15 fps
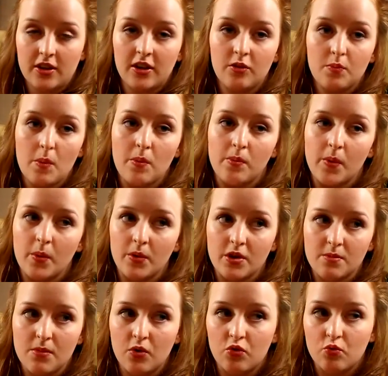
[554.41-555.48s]
and it's probably one
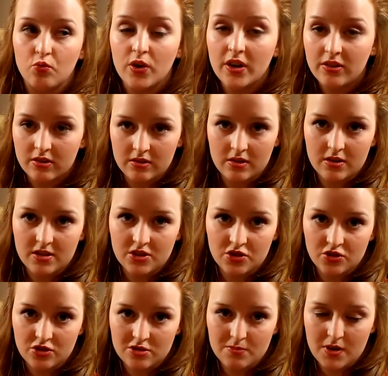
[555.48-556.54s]
of the most recent
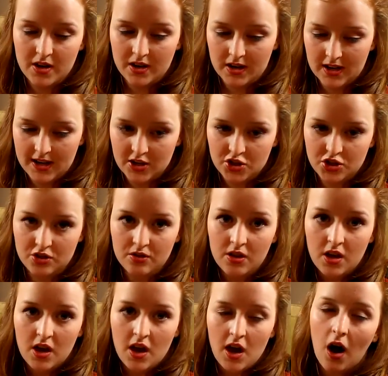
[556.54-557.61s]
additions to my collection.